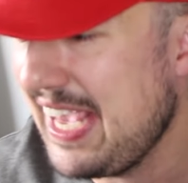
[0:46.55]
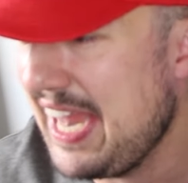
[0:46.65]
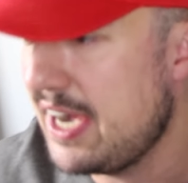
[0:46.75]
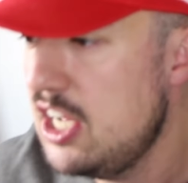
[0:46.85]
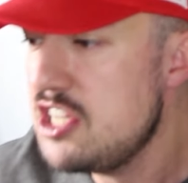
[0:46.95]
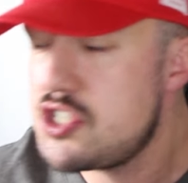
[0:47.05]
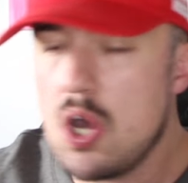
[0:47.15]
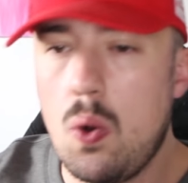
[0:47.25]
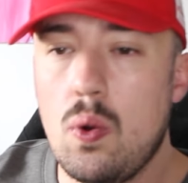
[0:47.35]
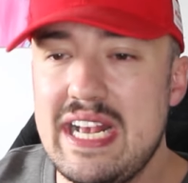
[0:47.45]
yada.
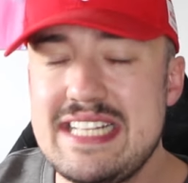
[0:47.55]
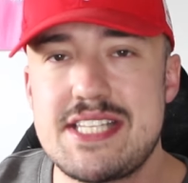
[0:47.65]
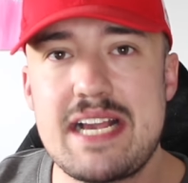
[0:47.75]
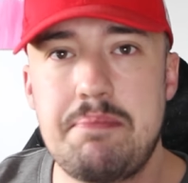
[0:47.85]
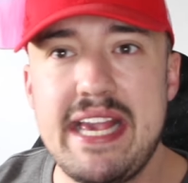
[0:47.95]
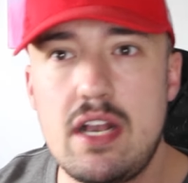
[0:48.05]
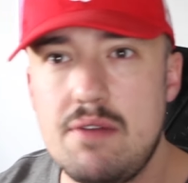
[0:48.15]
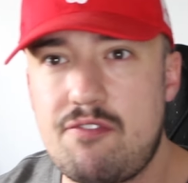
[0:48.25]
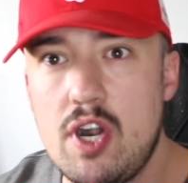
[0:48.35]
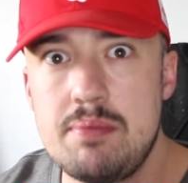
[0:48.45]
So it's like being
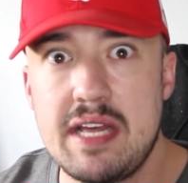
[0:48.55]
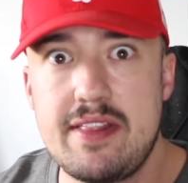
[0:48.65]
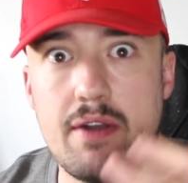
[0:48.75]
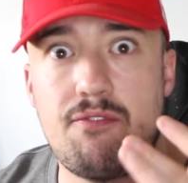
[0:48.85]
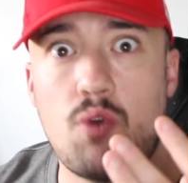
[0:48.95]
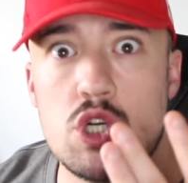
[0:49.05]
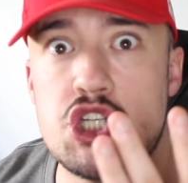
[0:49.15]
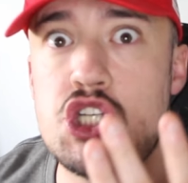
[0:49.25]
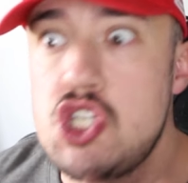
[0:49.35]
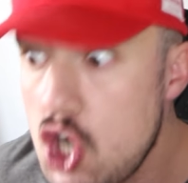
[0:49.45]
confirmed that they're
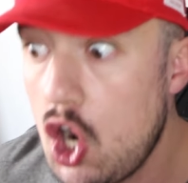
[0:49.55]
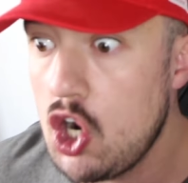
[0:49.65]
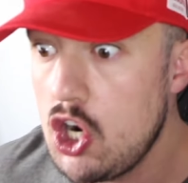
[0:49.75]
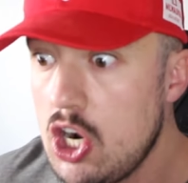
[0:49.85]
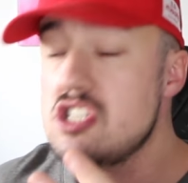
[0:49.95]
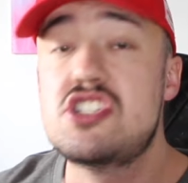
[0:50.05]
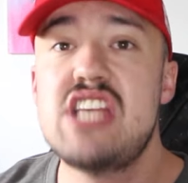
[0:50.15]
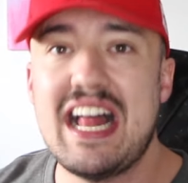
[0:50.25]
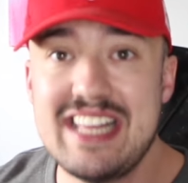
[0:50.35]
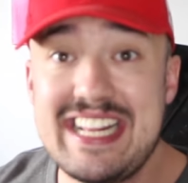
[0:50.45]
for sure
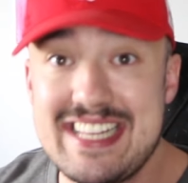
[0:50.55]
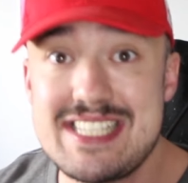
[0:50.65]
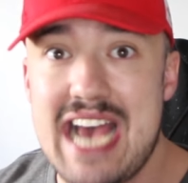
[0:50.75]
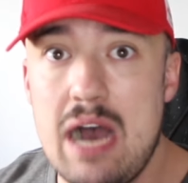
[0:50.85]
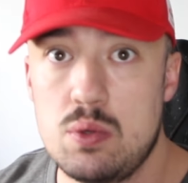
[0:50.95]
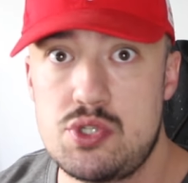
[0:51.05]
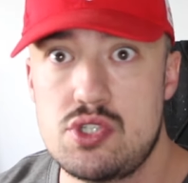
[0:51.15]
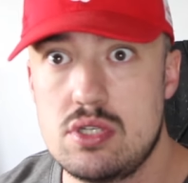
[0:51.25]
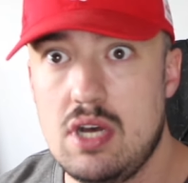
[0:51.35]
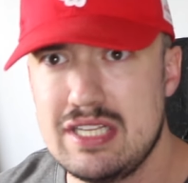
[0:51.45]
selling this
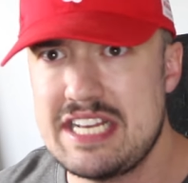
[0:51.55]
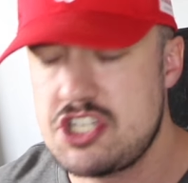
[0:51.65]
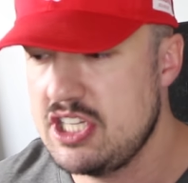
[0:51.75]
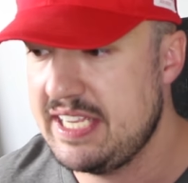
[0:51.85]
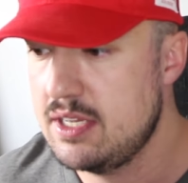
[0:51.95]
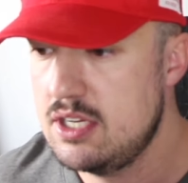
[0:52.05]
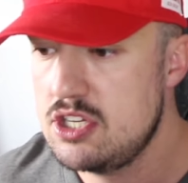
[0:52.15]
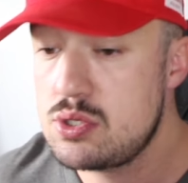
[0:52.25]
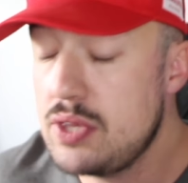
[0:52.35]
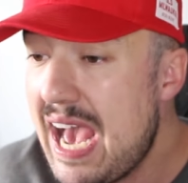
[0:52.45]
house, allegedly.
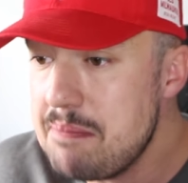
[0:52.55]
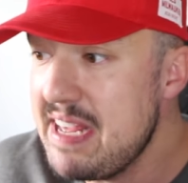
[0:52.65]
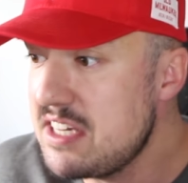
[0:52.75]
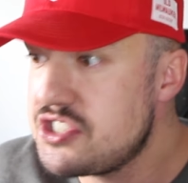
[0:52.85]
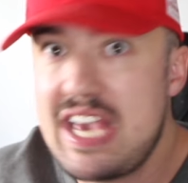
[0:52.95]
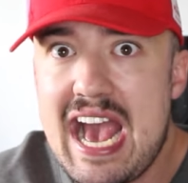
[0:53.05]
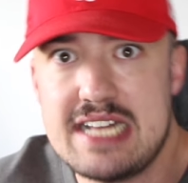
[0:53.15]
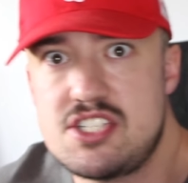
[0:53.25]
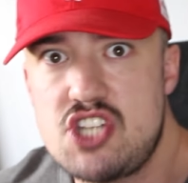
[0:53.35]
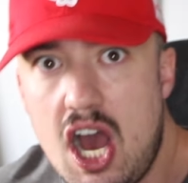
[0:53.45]
So that means,
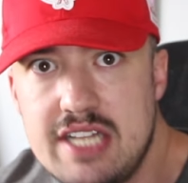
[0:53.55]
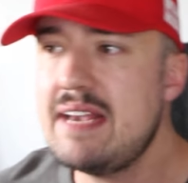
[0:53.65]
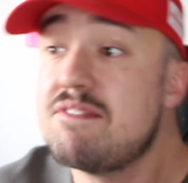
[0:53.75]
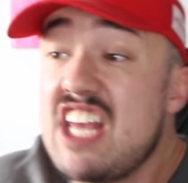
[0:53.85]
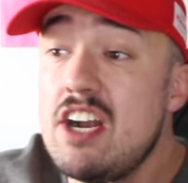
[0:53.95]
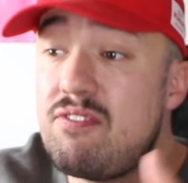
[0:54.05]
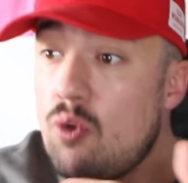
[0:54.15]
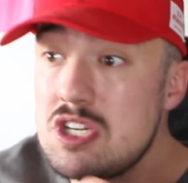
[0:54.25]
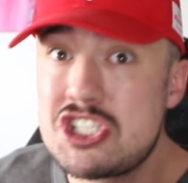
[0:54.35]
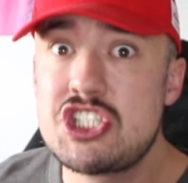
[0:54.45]
yeah, it's done. if they're
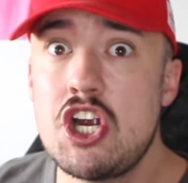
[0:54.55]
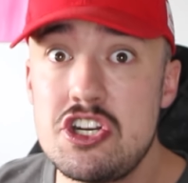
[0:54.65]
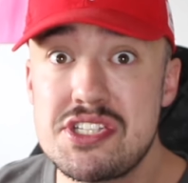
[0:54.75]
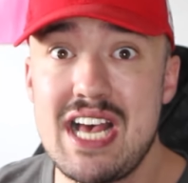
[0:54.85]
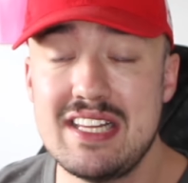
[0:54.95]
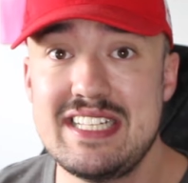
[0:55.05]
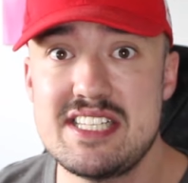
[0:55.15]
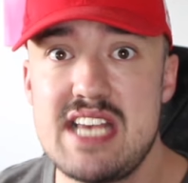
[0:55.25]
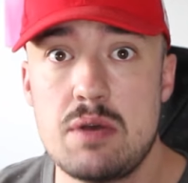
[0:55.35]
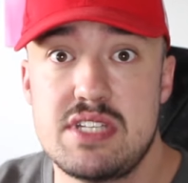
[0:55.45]
for sure
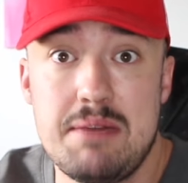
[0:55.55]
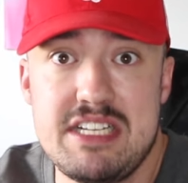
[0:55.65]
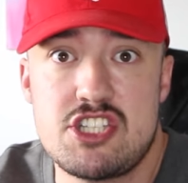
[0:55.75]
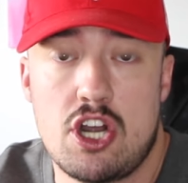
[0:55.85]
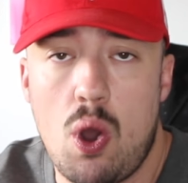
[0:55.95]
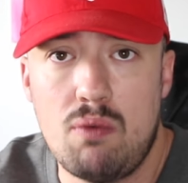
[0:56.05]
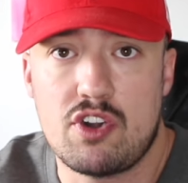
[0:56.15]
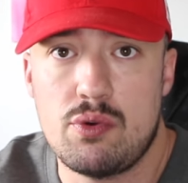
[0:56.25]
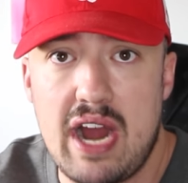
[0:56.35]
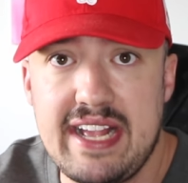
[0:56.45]
selling this house, that means they're
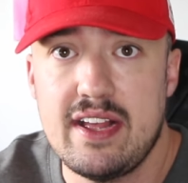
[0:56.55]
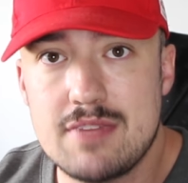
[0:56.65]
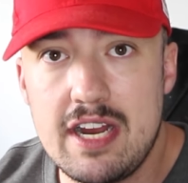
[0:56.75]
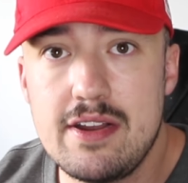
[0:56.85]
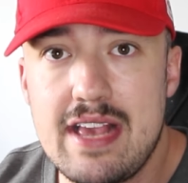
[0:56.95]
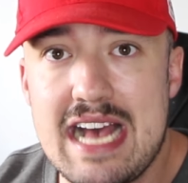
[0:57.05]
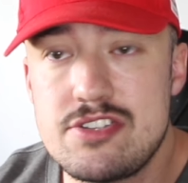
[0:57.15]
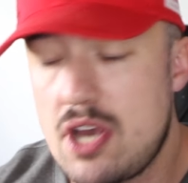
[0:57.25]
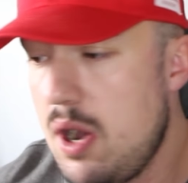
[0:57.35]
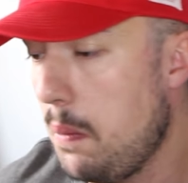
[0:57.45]
over, right? There you
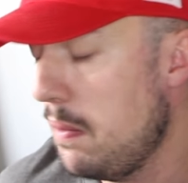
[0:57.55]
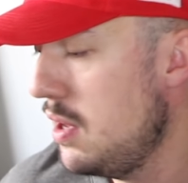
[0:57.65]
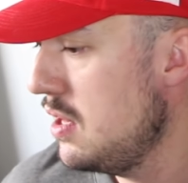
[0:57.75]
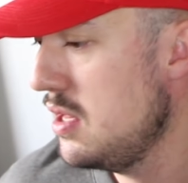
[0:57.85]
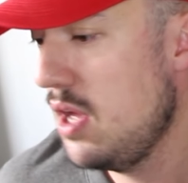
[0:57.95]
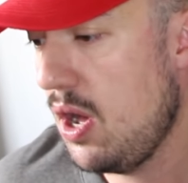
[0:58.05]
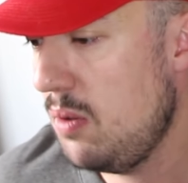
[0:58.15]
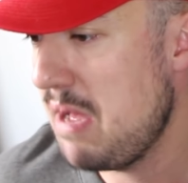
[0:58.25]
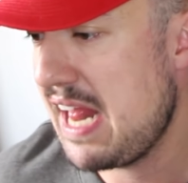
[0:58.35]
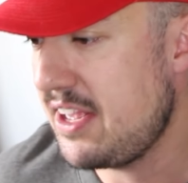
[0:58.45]
guys go.
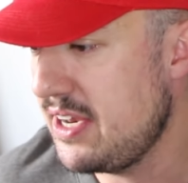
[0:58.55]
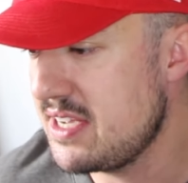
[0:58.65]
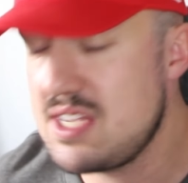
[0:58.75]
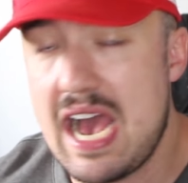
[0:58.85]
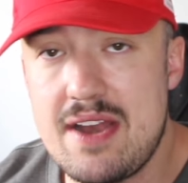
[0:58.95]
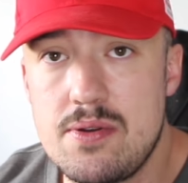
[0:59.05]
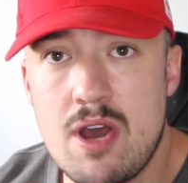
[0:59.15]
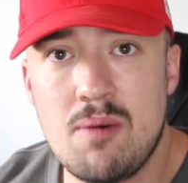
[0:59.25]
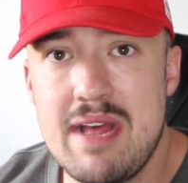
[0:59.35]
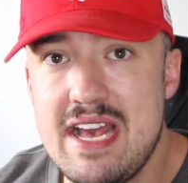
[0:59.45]
Oh my goodness. I
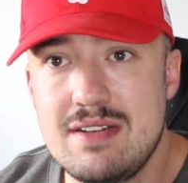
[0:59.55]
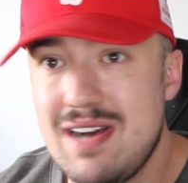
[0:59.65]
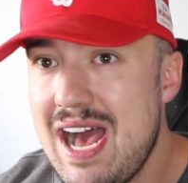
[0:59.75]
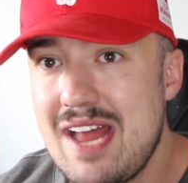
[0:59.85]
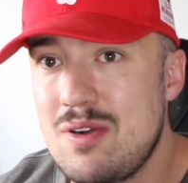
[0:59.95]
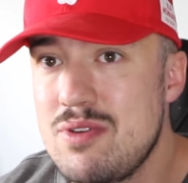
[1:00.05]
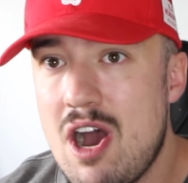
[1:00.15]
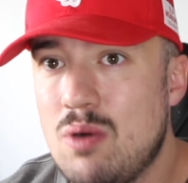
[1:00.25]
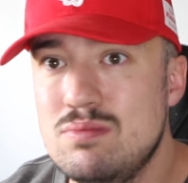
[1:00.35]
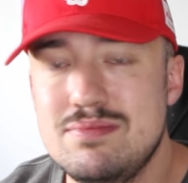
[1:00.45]
don't know, man. I don't
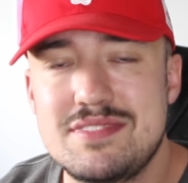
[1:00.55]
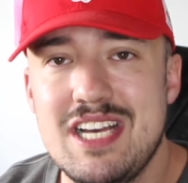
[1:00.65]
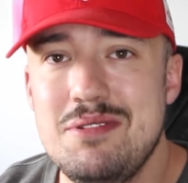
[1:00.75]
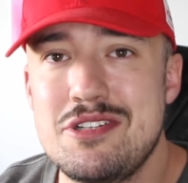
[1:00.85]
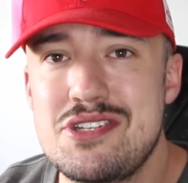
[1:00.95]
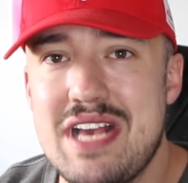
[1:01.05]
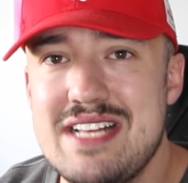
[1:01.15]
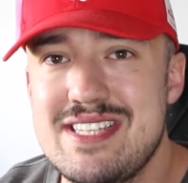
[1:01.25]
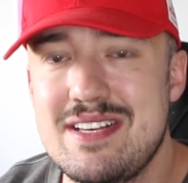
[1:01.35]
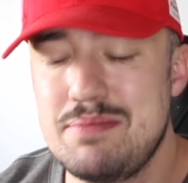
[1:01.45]
know. Tell me what you
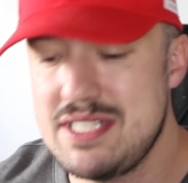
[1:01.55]
guys think of